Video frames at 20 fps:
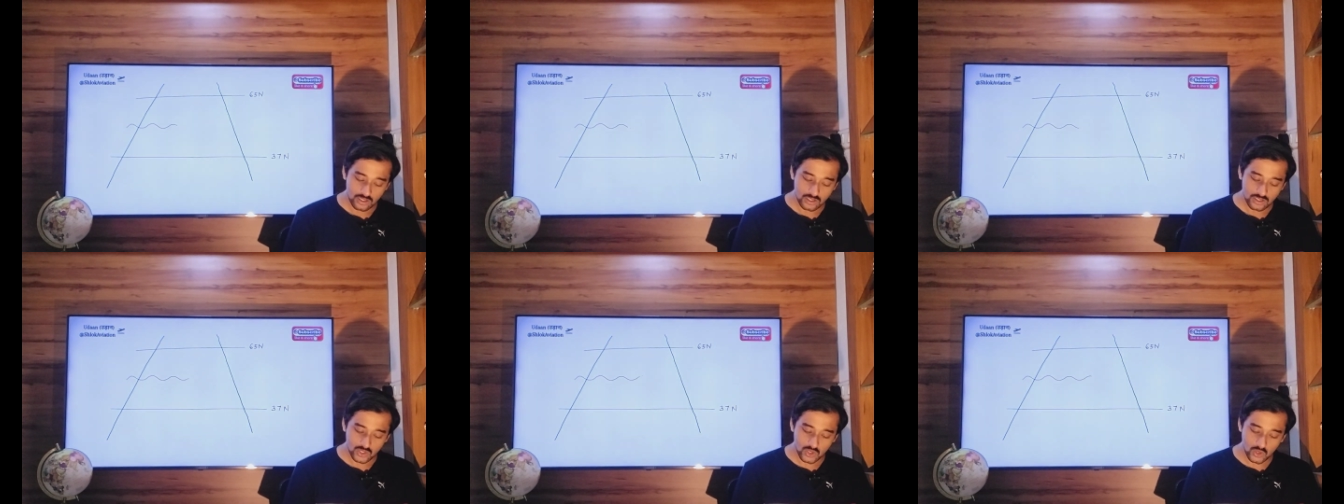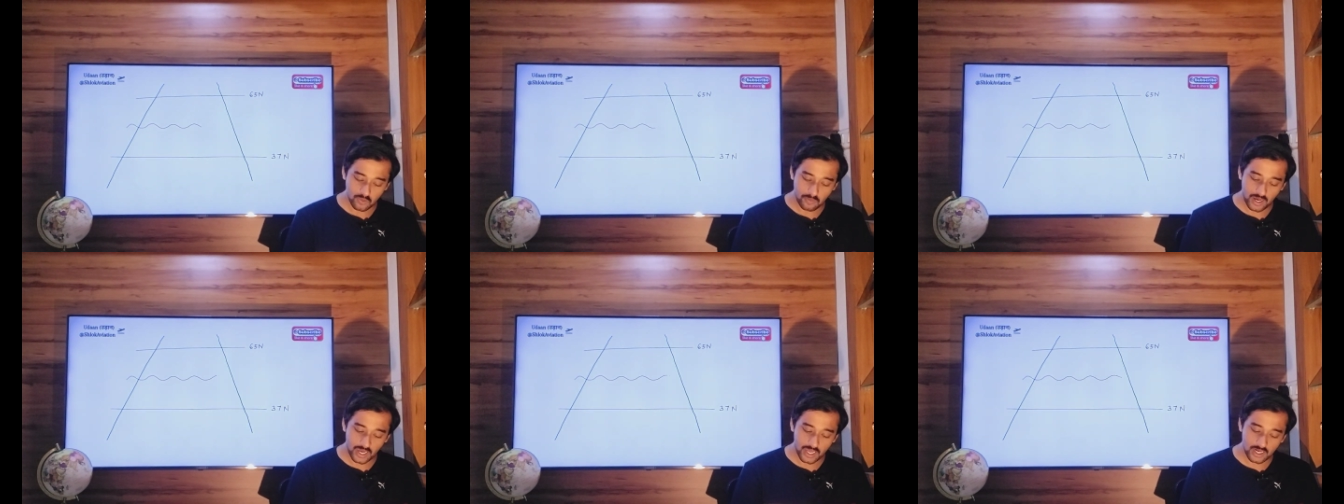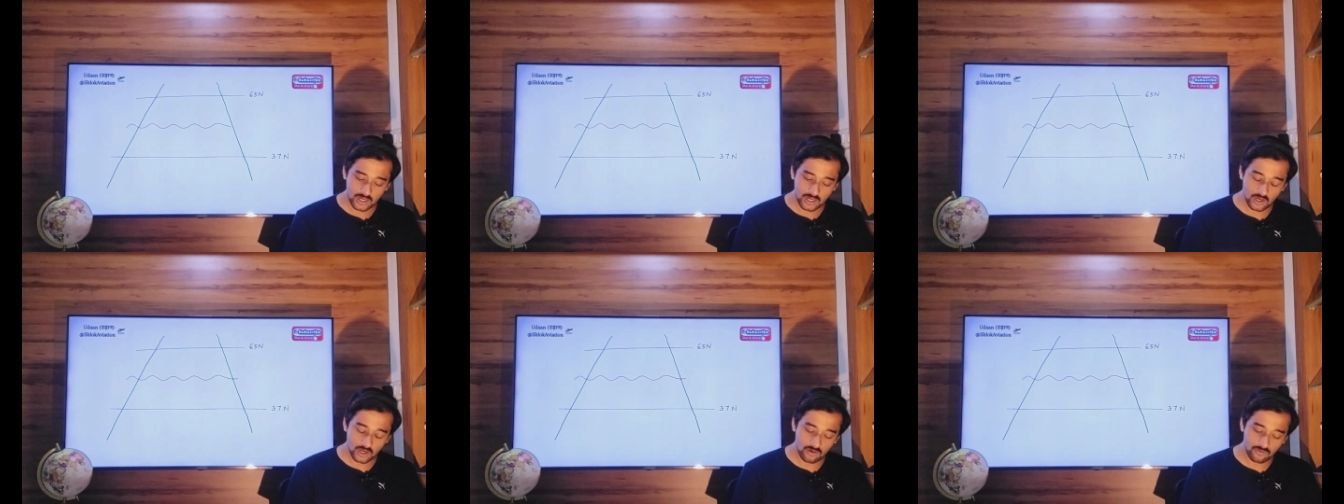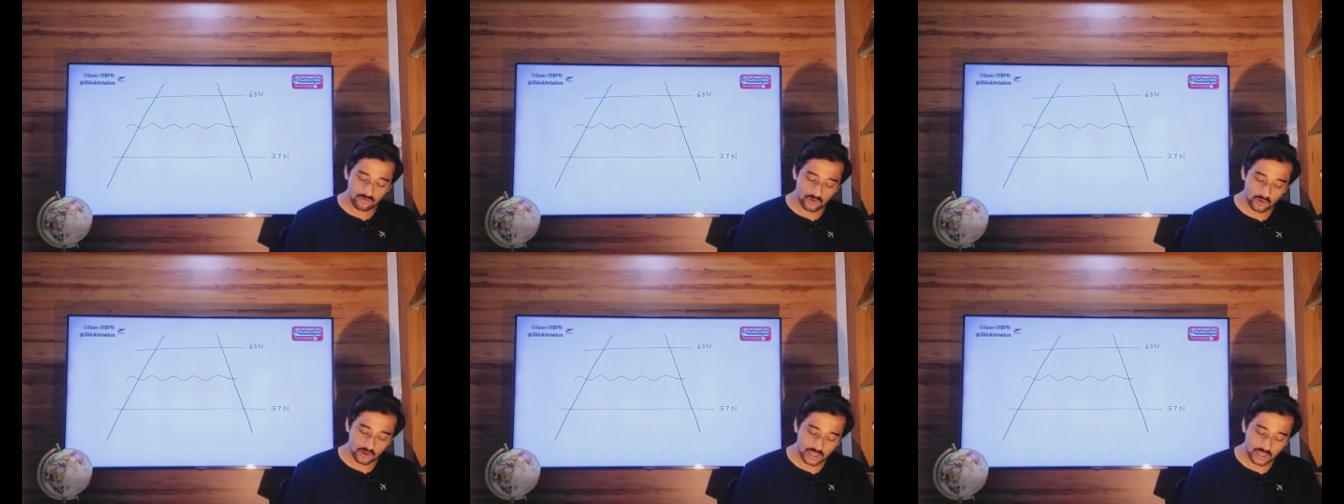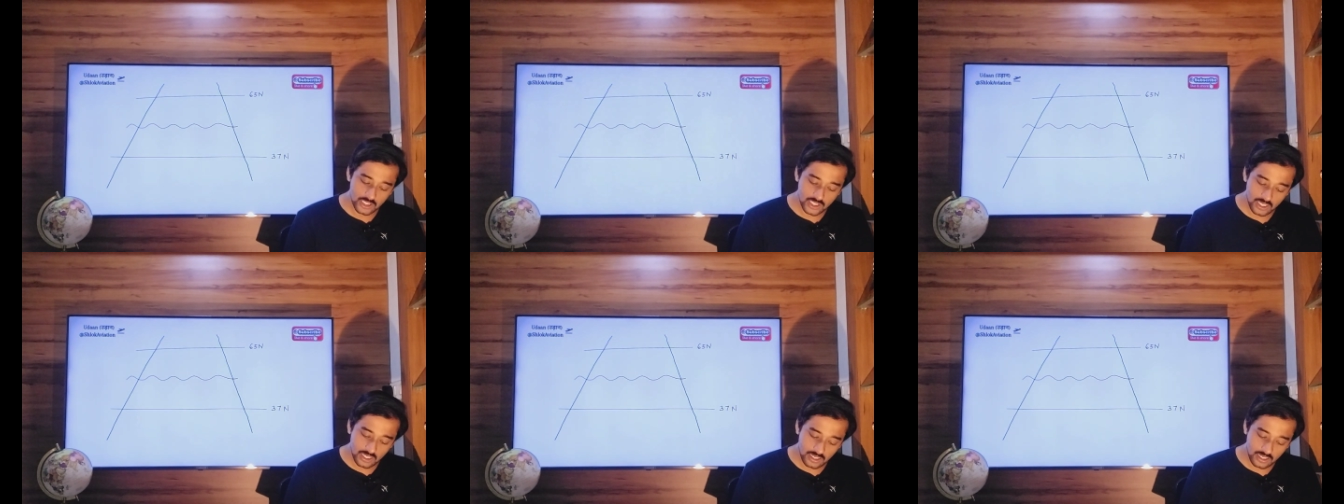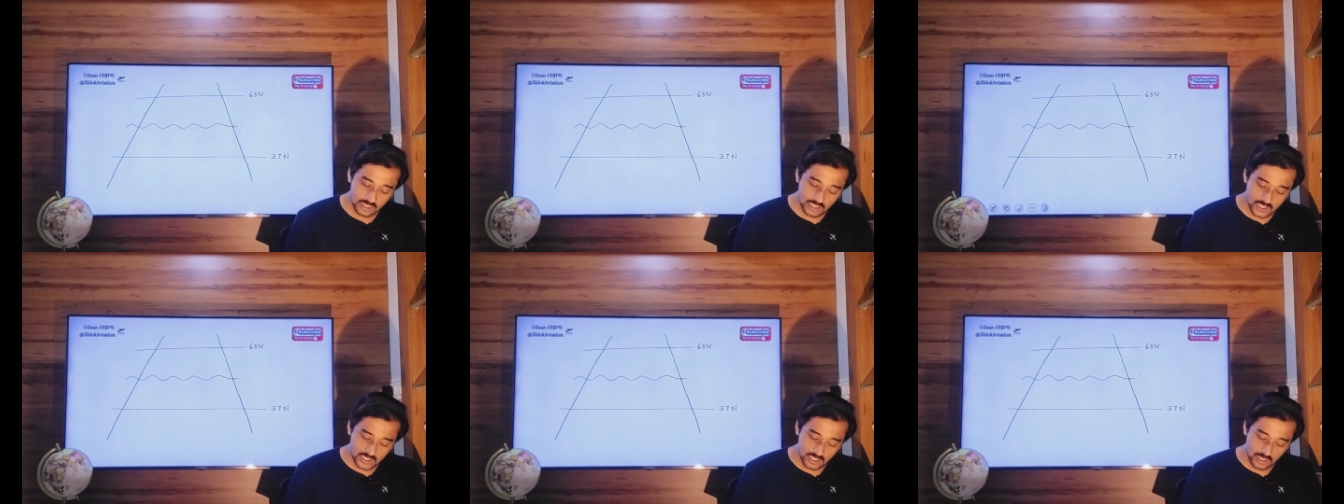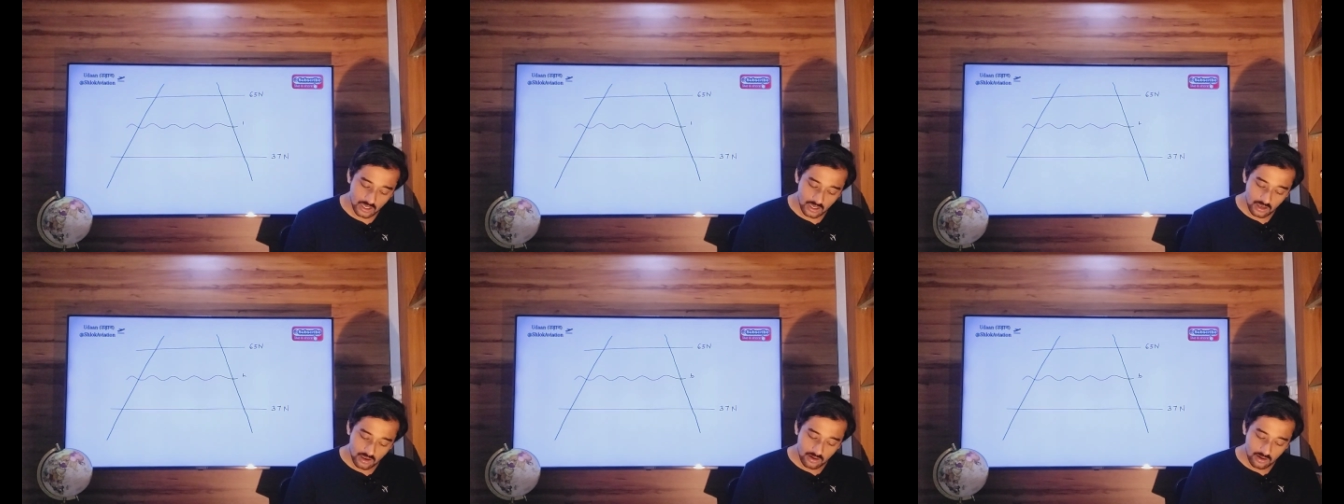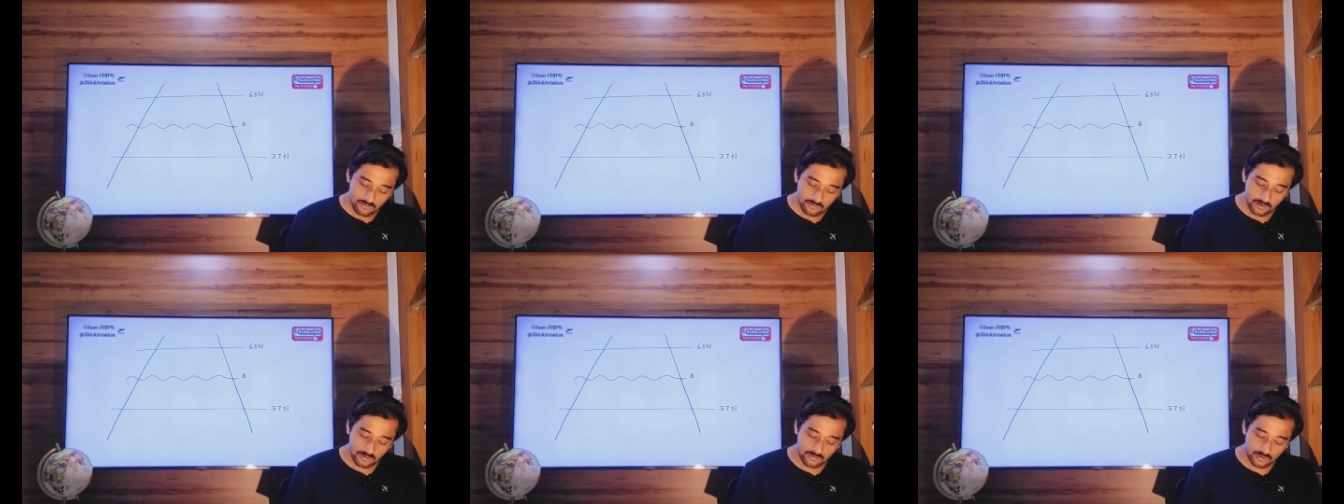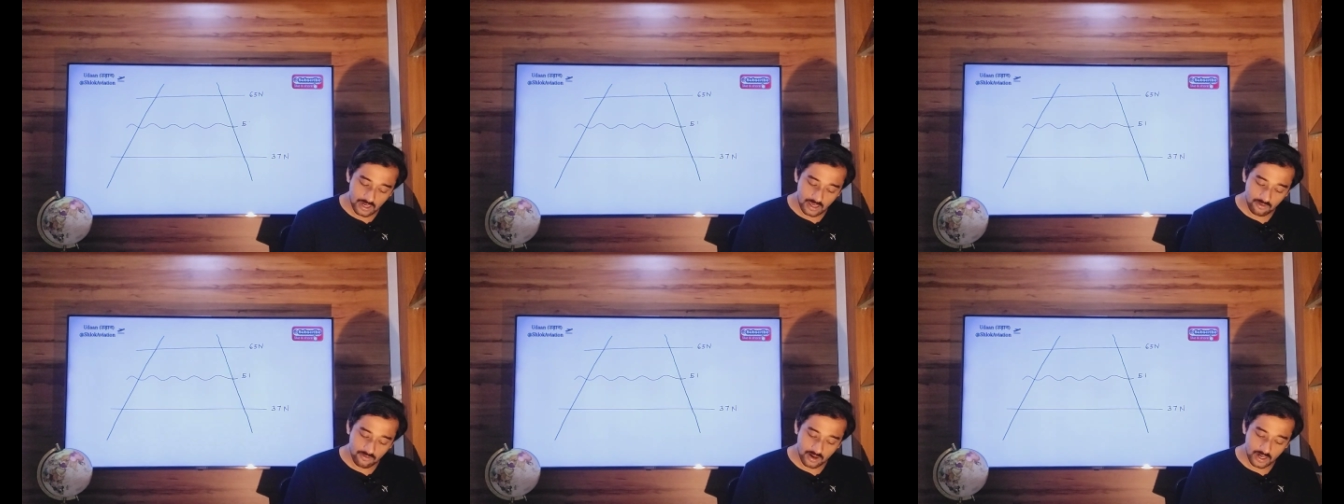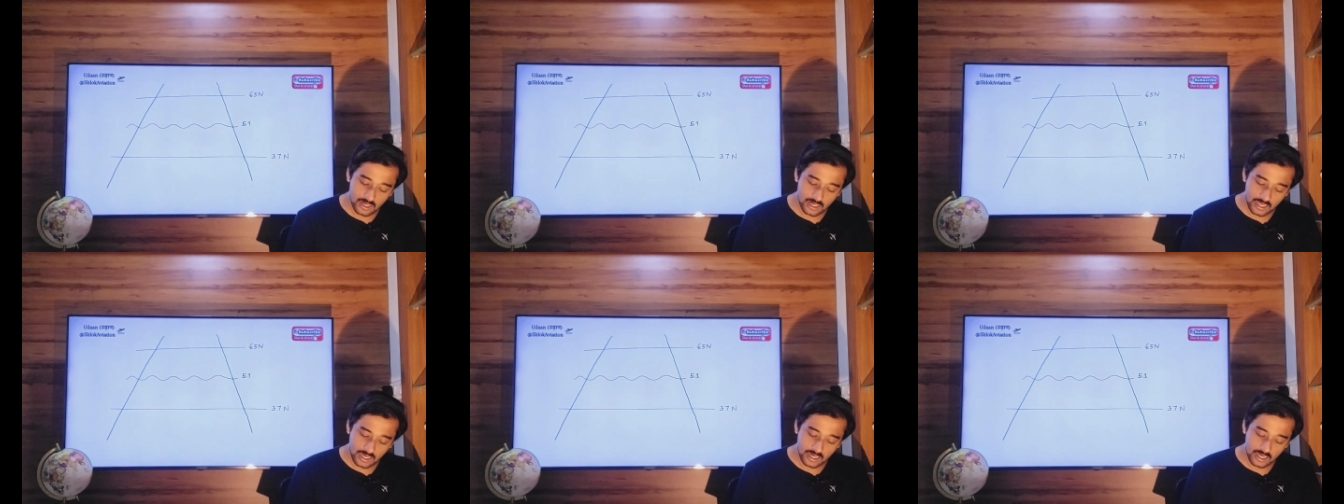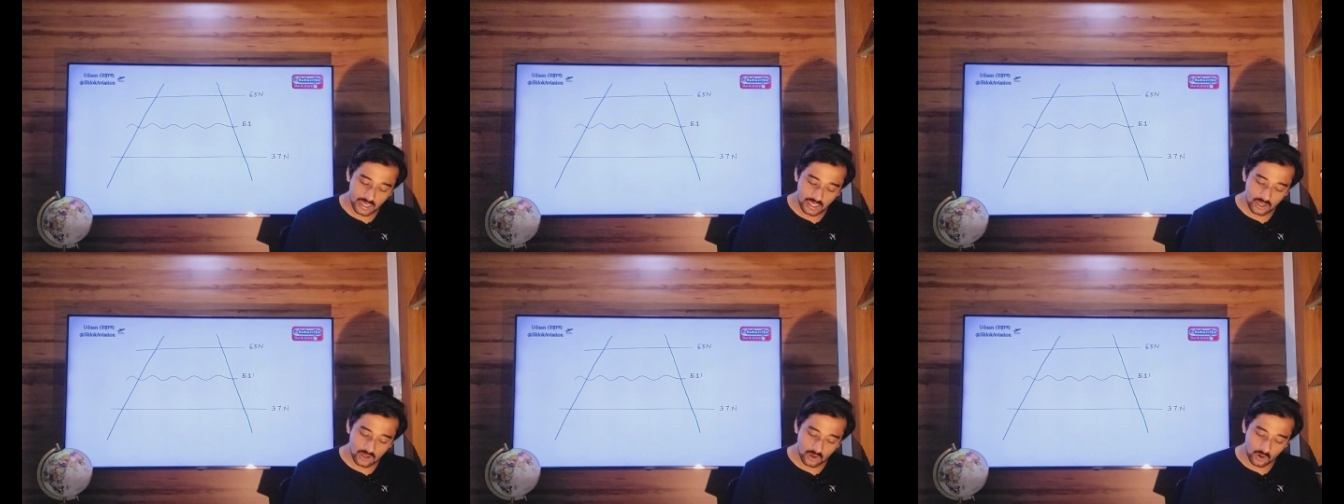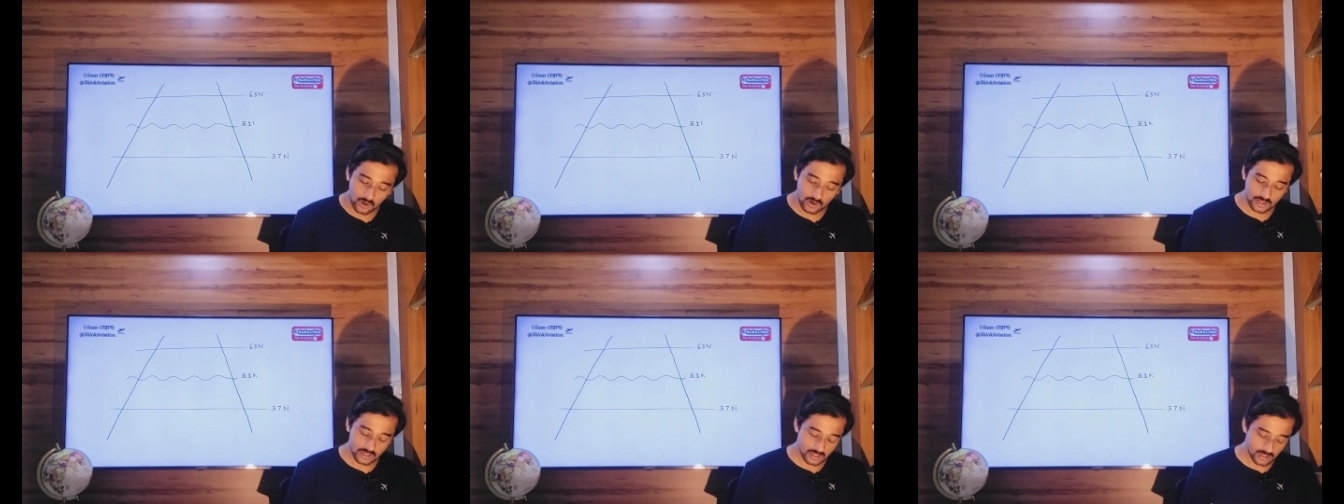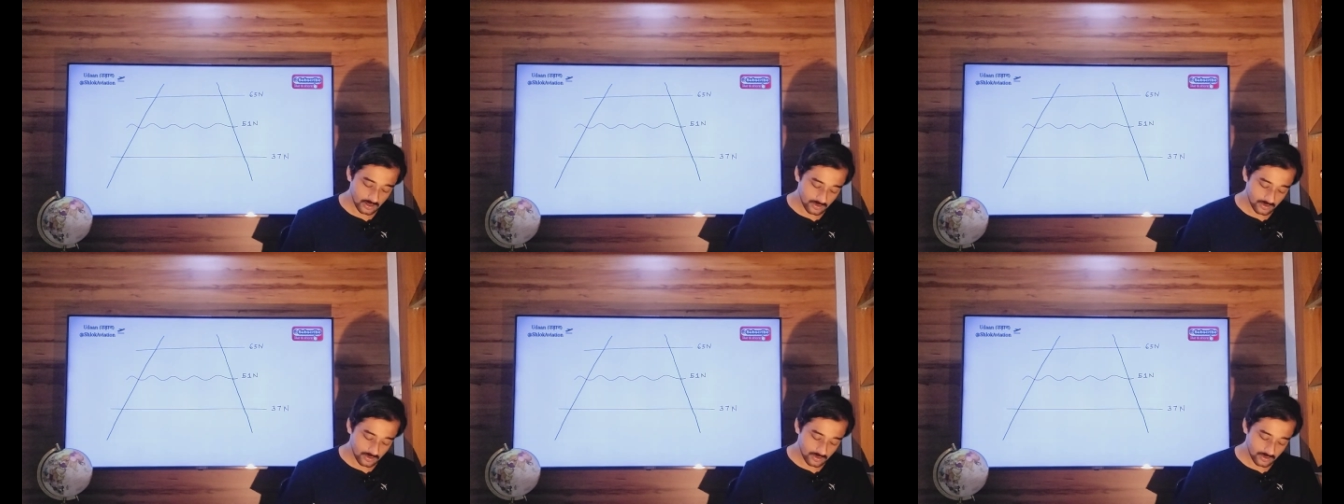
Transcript: So parallel of origin is 51 degree north.